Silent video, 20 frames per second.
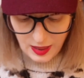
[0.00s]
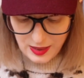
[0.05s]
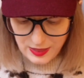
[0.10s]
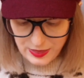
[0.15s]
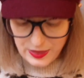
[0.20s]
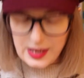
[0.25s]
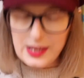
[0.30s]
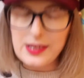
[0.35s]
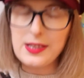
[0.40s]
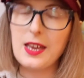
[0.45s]

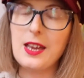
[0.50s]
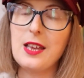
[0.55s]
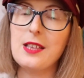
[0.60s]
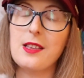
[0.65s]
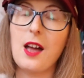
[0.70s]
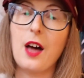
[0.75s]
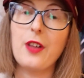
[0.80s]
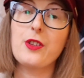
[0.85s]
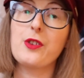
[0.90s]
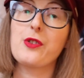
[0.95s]
This
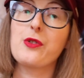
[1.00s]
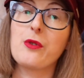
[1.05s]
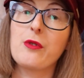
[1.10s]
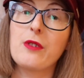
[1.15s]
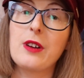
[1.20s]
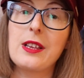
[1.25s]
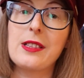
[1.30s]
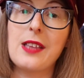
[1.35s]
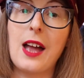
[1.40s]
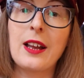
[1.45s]
is Other
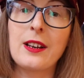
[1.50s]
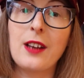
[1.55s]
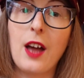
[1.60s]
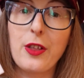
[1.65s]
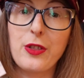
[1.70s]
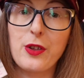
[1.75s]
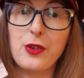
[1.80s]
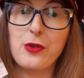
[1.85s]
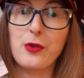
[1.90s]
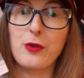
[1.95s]
Stories and
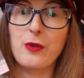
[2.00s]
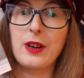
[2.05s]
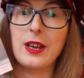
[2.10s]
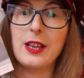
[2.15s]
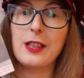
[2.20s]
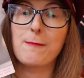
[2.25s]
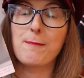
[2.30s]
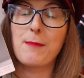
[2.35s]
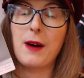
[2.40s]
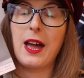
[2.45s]
Other
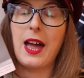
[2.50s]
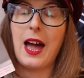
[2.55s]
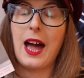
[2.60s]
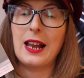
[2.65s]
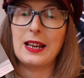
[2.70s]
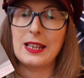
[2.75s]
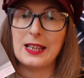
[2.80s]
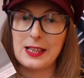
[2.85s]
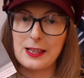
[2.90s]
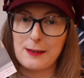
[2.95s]
Stories by
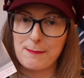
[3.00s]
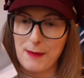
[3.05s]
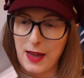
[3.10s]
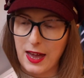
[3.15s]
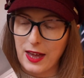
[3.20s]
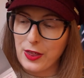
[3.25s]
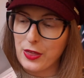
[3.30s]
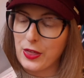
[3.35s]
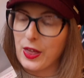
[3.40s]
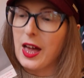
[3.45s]
Ali
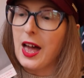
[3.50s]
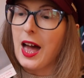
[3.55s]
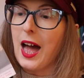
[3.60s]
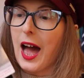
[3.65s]
Smith.